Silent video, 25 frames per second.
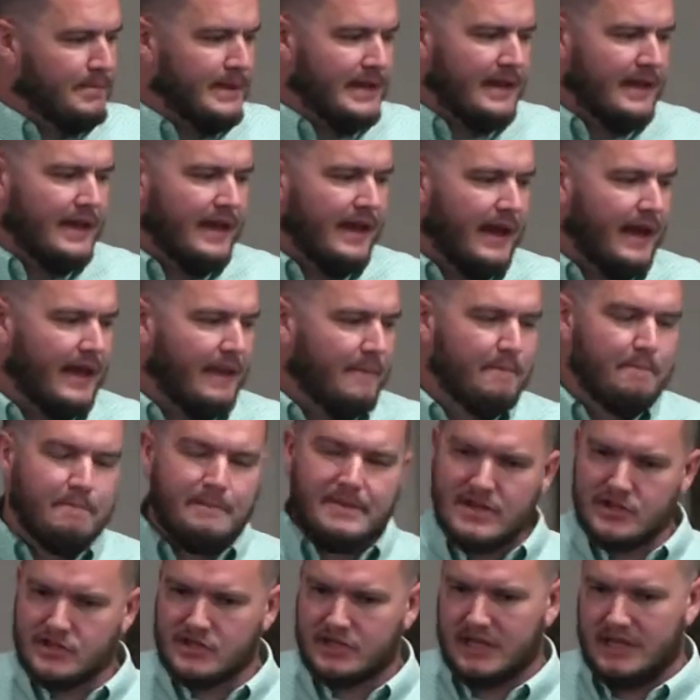be a
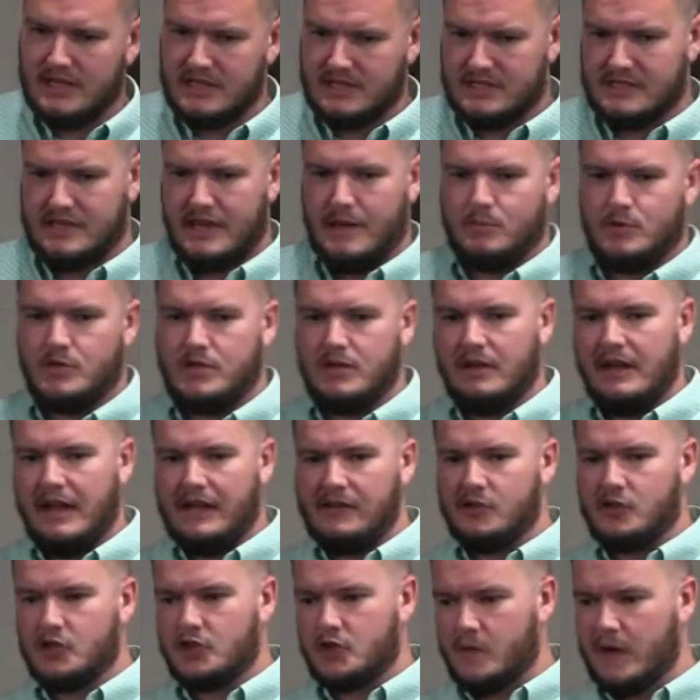misconception
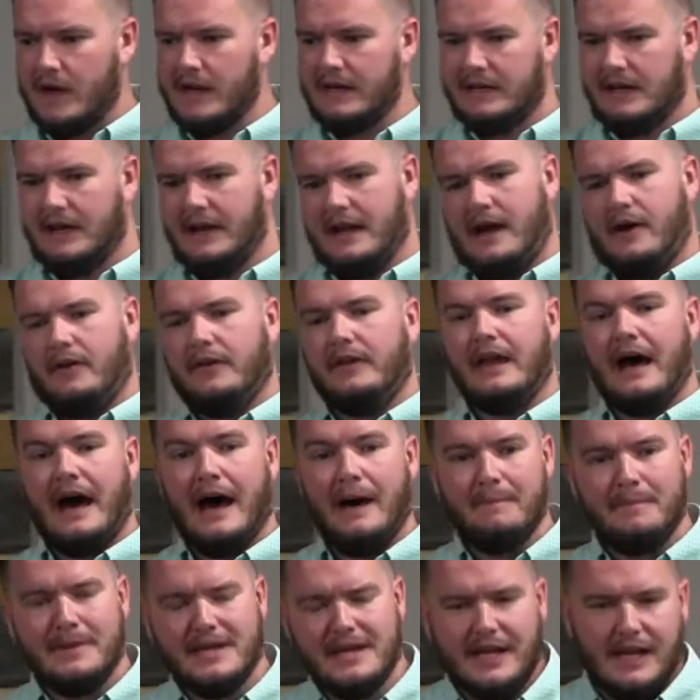and straighten it out.
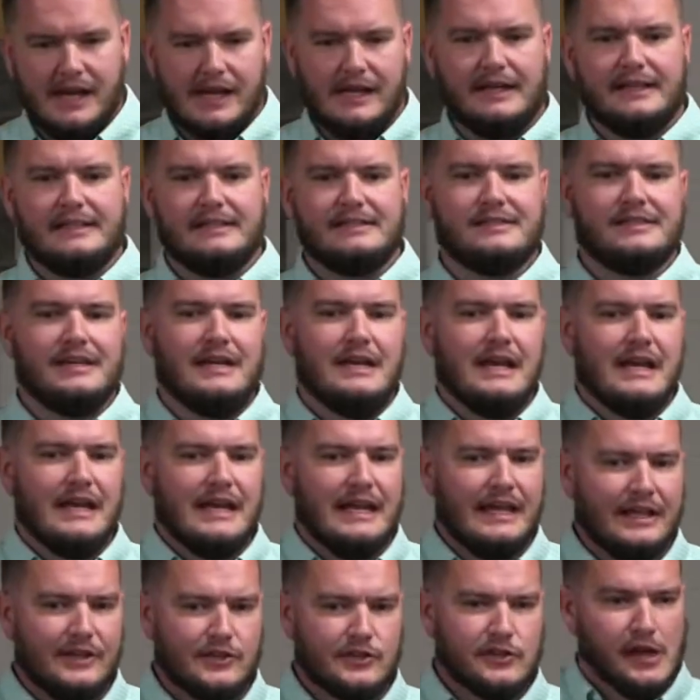Not because
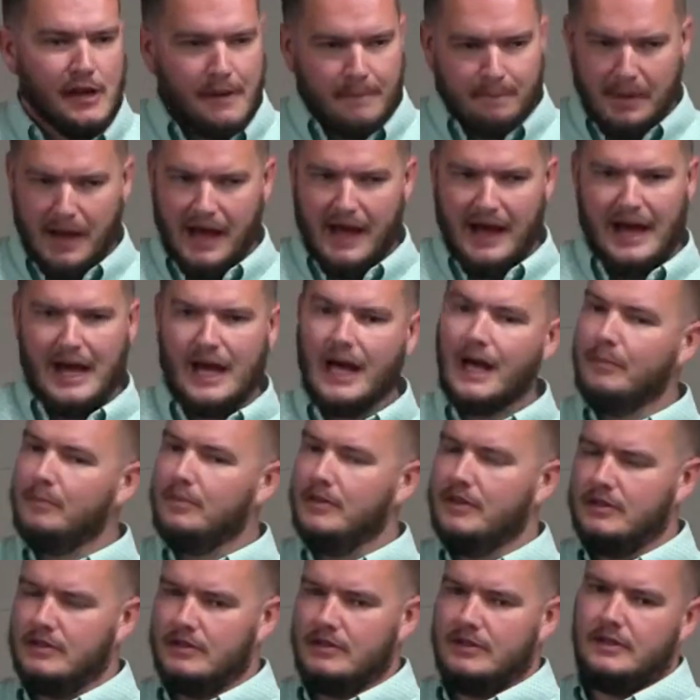it's
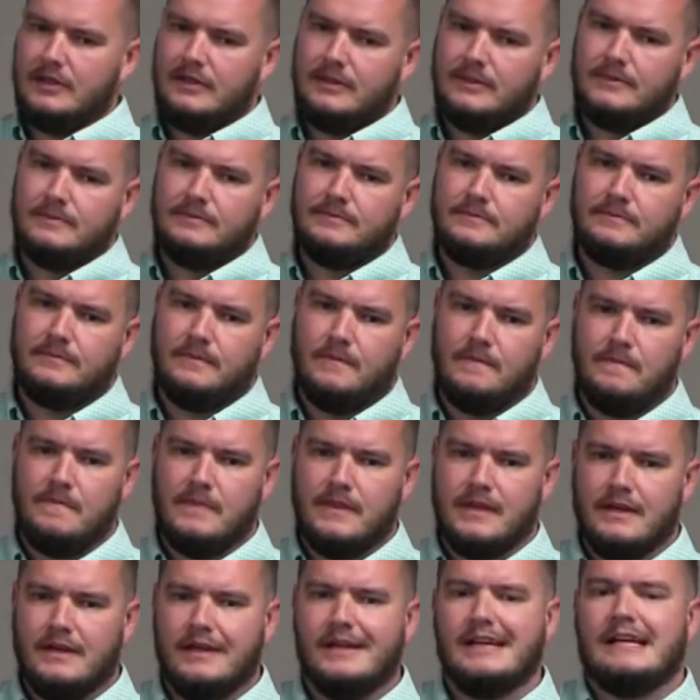popular,
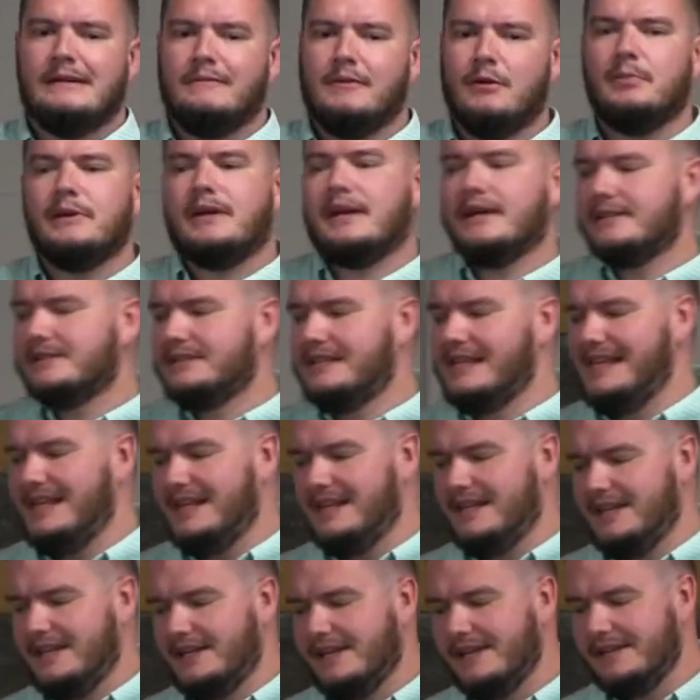but because
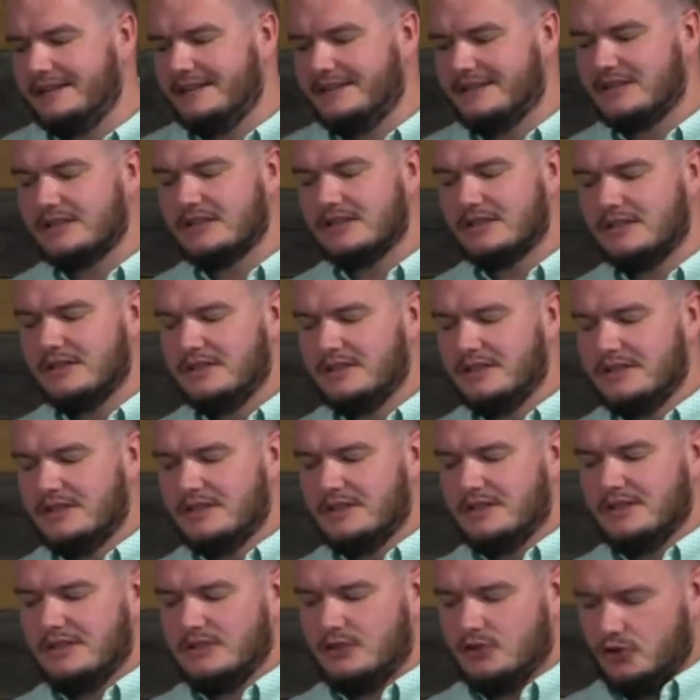it is
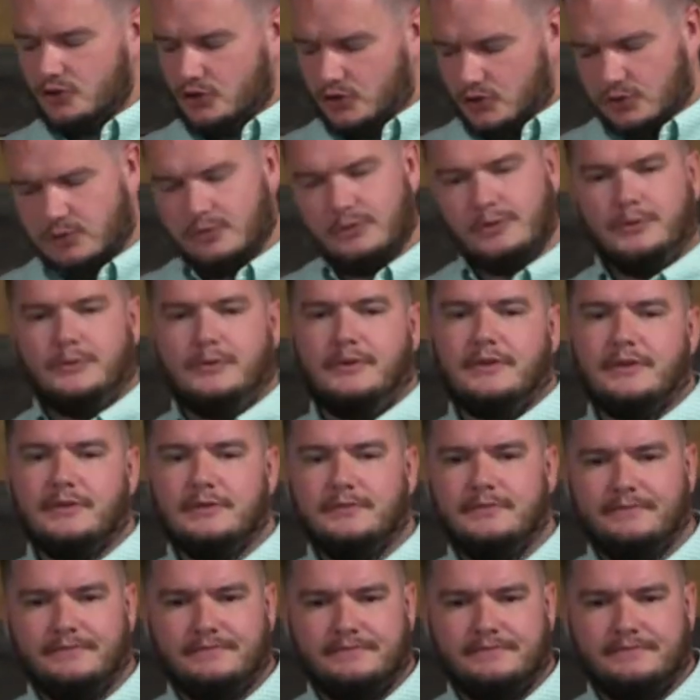truth.